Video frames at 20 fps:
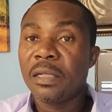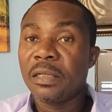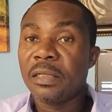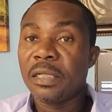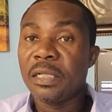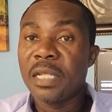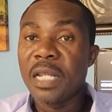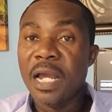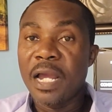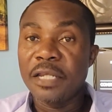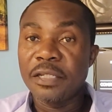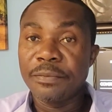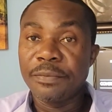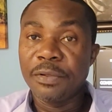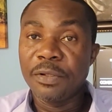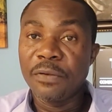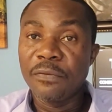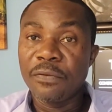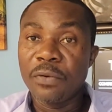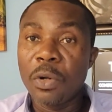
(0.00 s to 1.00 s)
the nice,
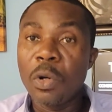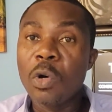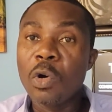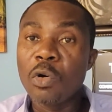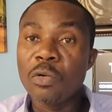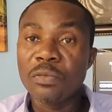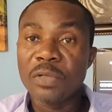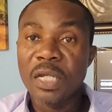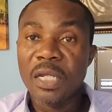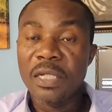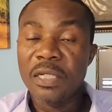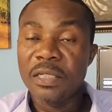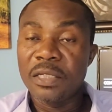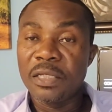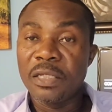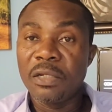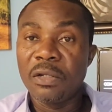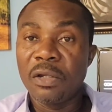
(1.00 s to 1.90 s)
beautiful homes that you see